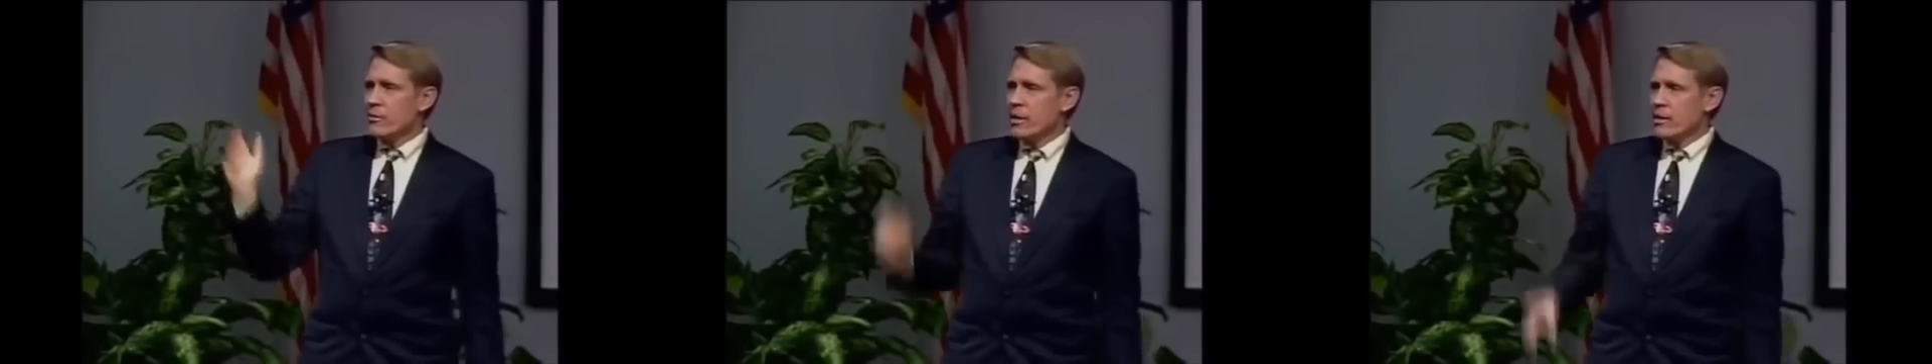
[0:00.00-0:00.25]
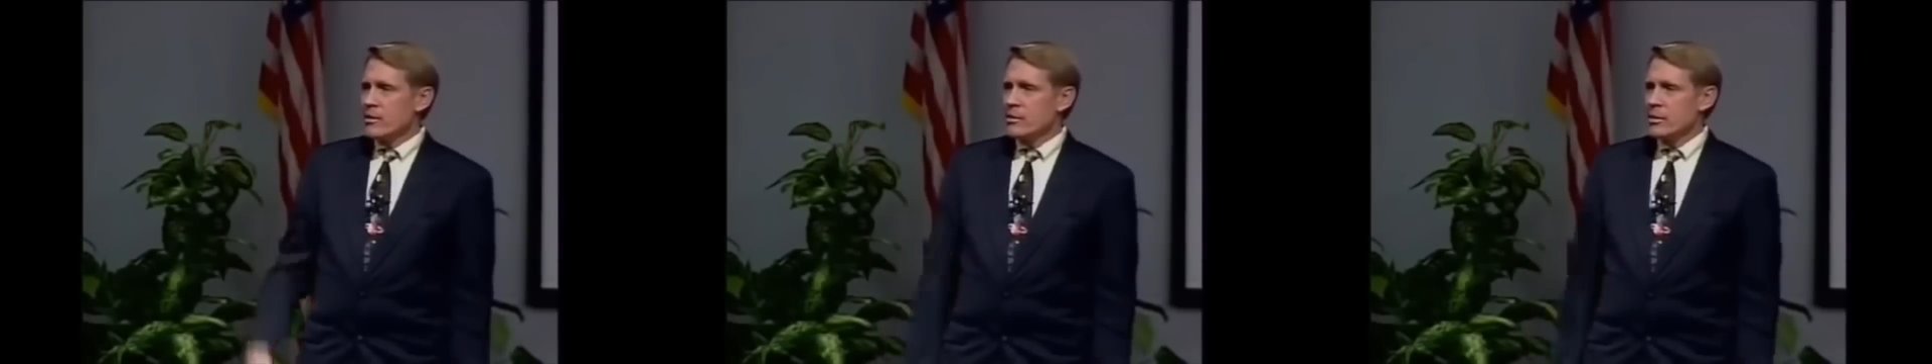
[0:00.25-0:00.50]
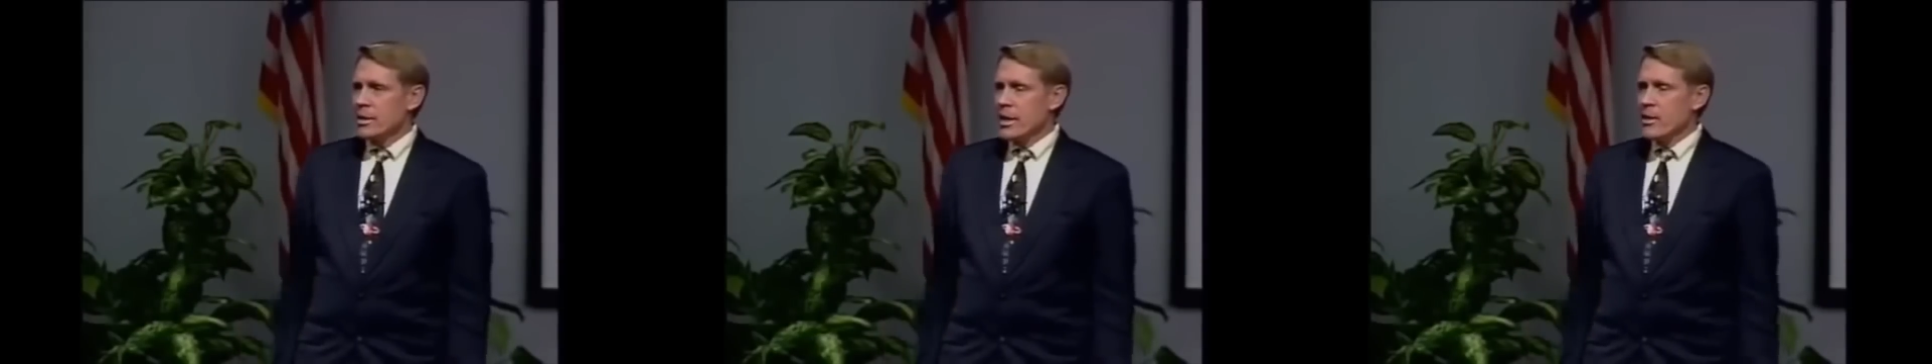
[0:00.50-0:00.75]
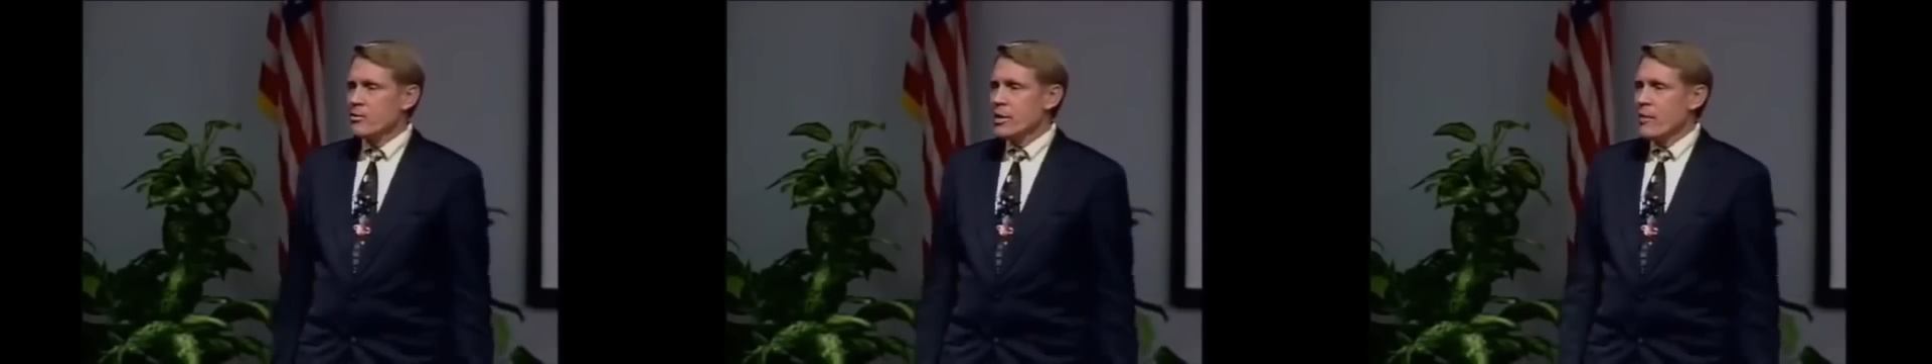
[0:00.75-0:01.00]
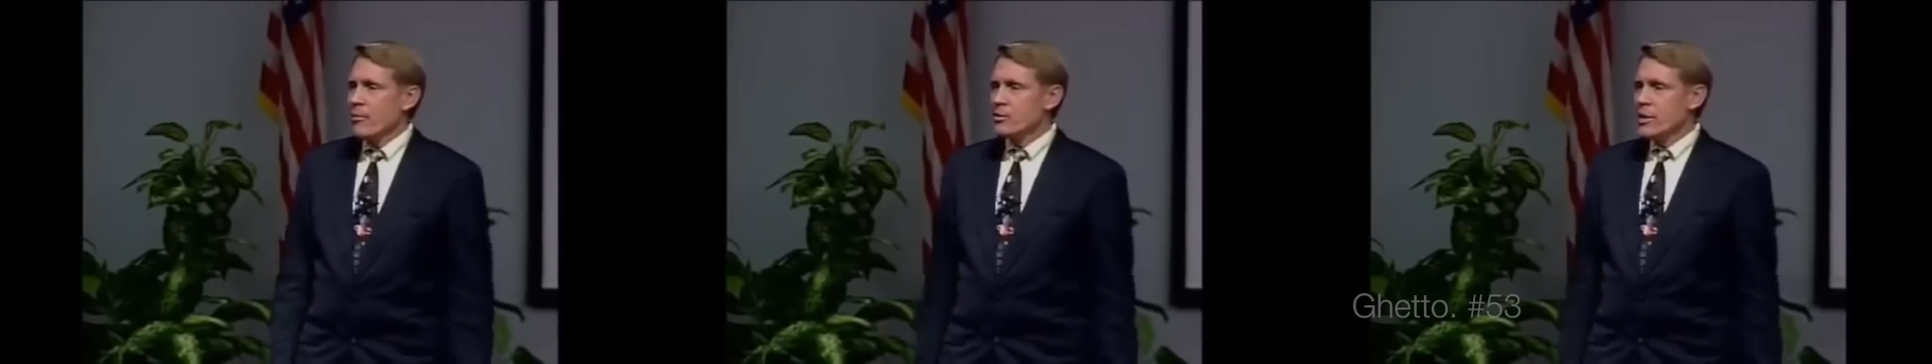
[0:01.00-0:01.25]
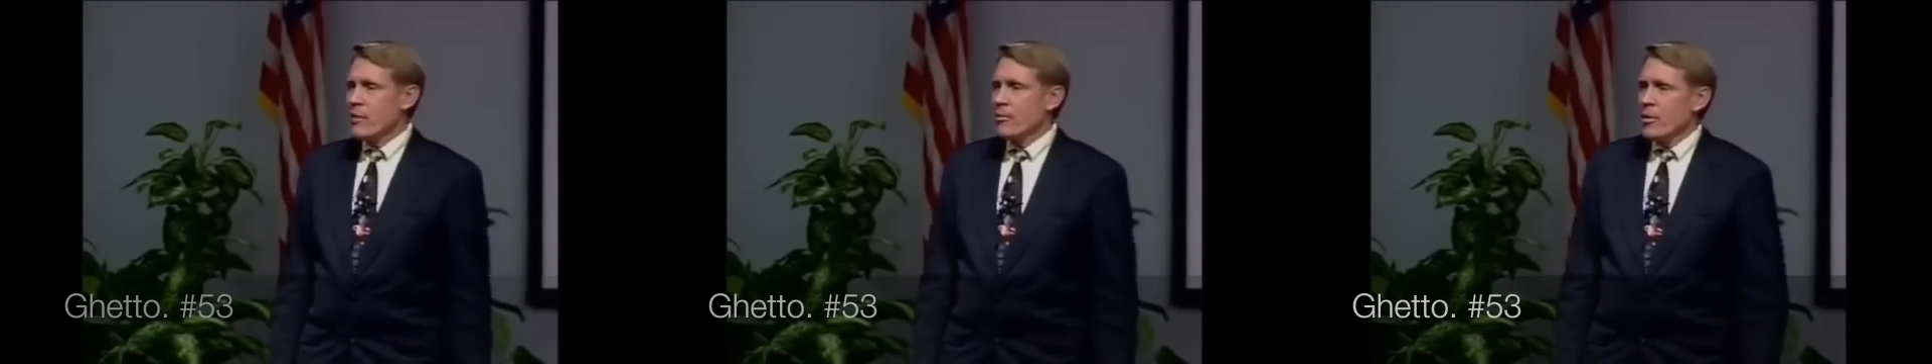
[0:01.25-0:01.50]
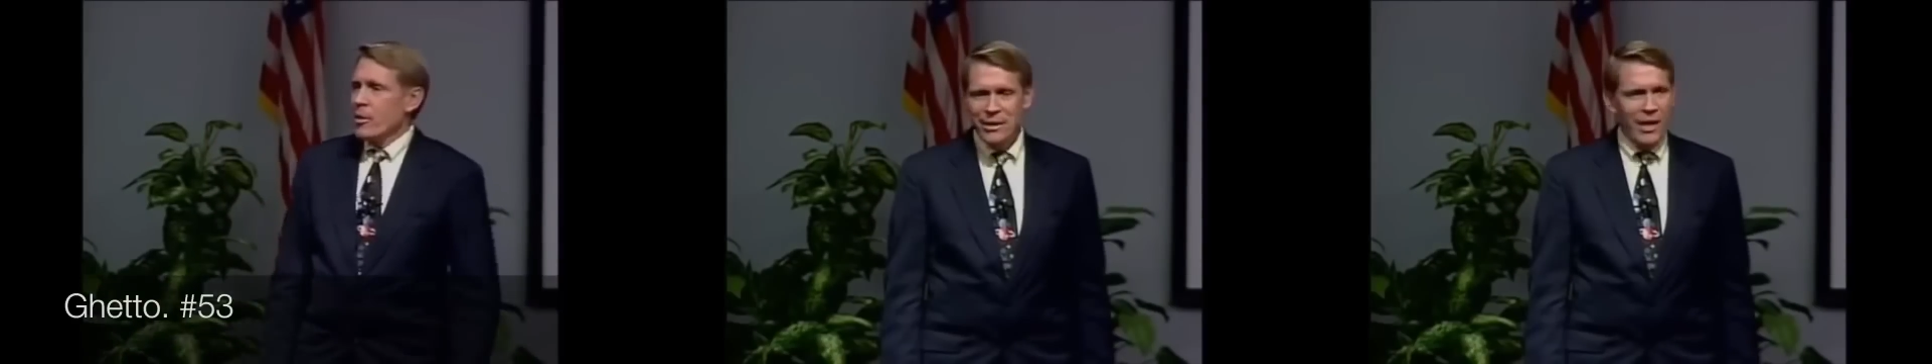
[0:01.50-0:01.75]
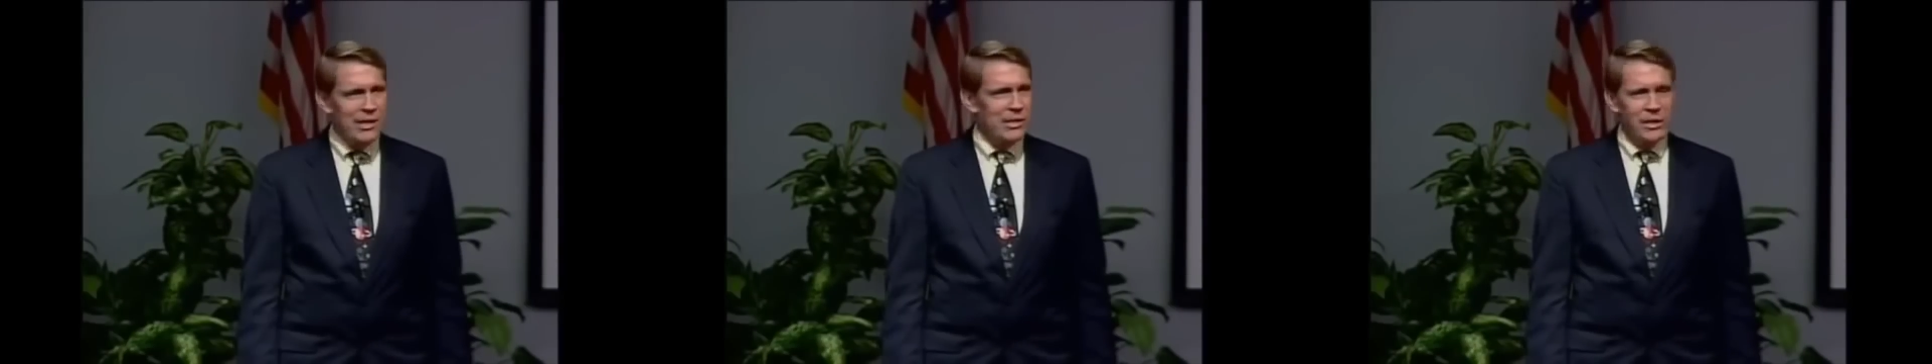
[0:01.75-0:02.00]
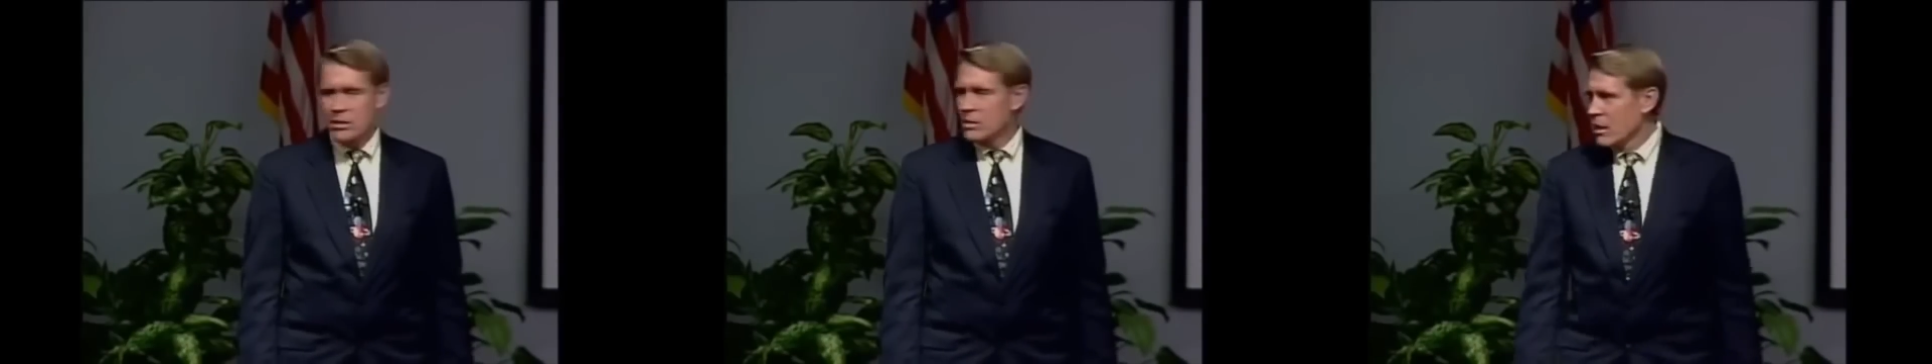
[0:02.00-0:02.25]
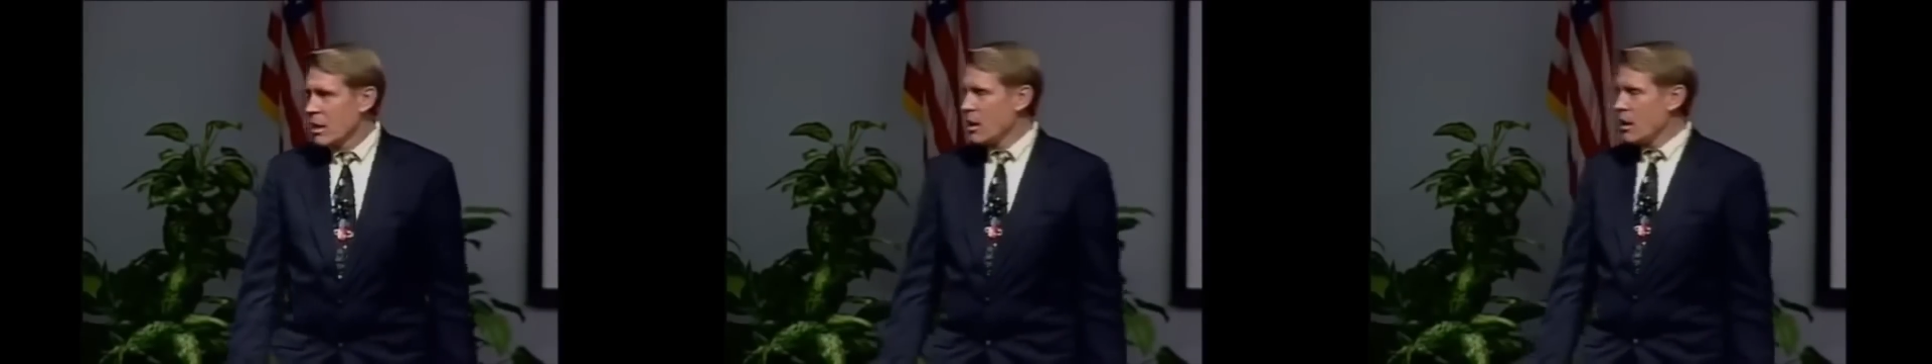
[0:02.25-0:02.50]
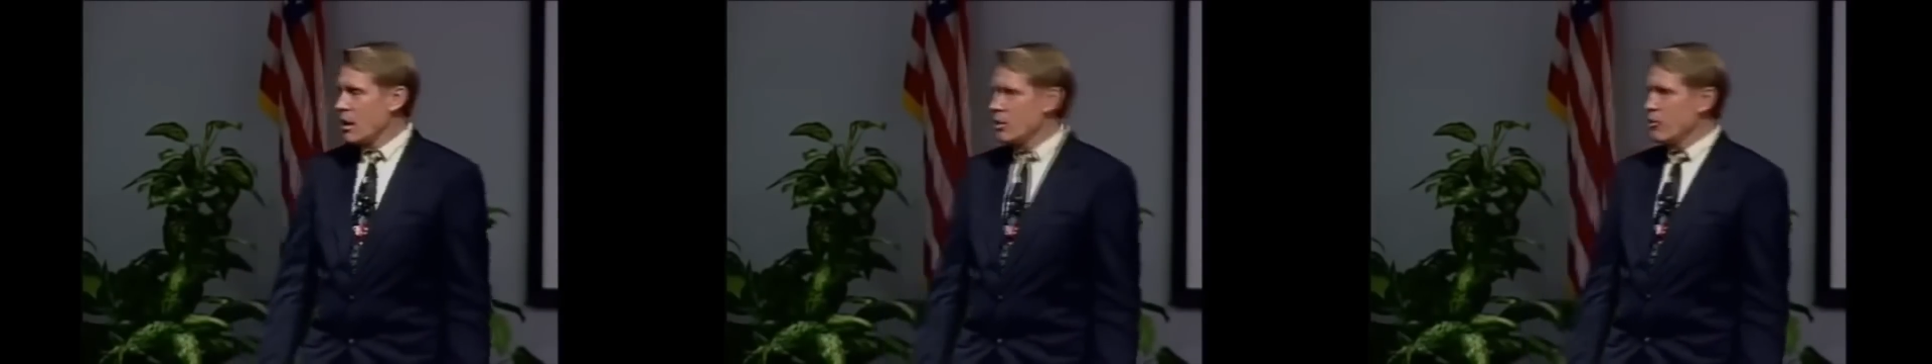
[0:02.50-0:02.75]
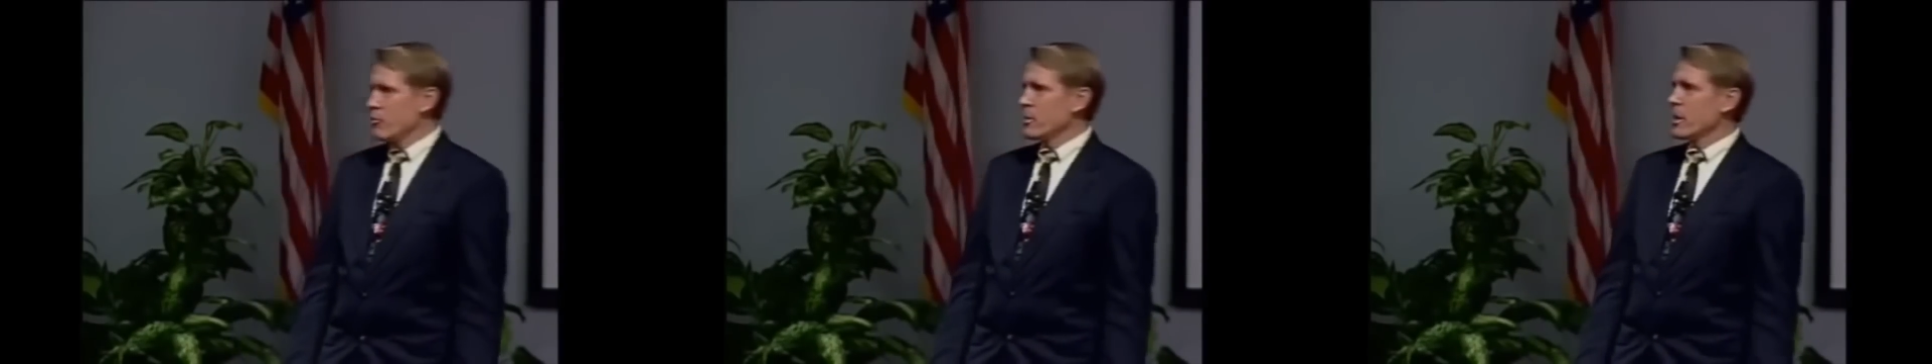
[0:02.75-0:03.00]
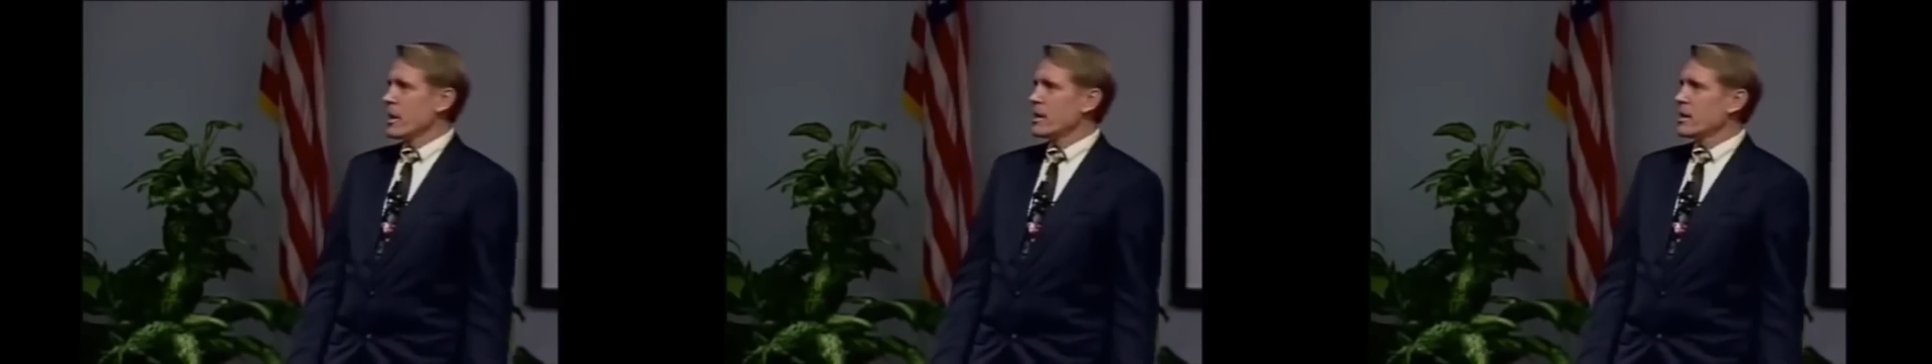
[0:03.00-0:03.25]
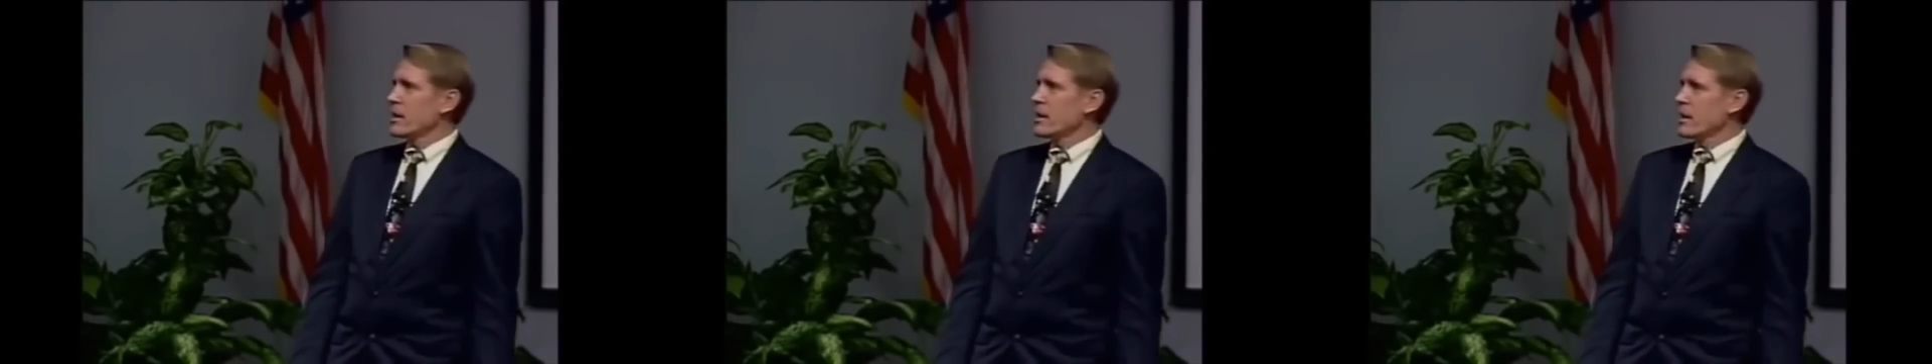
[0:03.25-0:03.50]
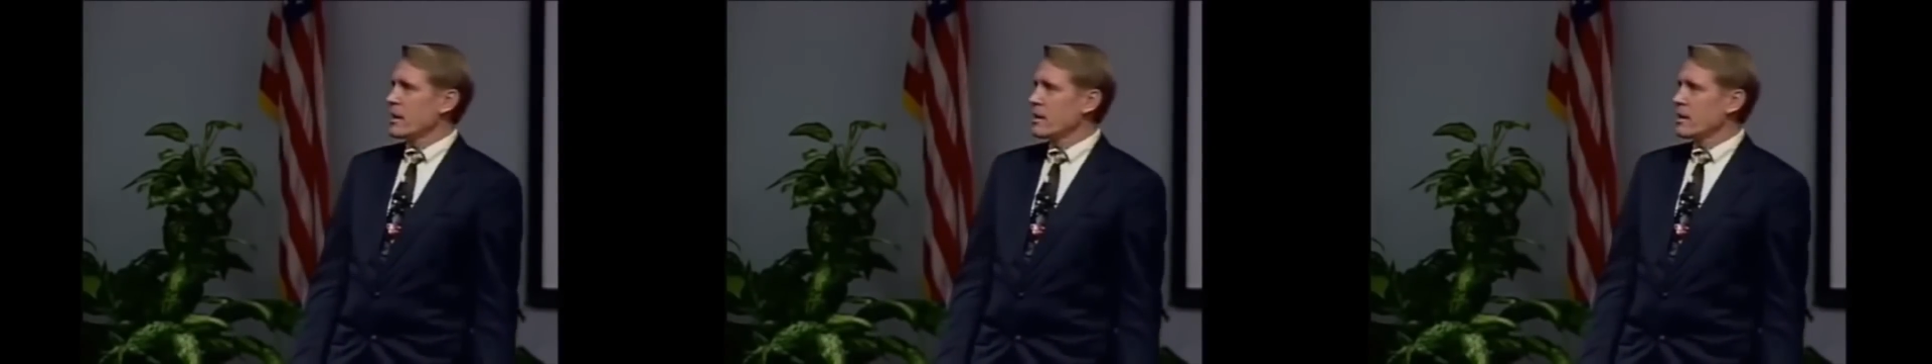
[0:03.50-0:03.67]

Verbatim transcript: We had a ghetto type. Ghetto. I said are you from the KKK?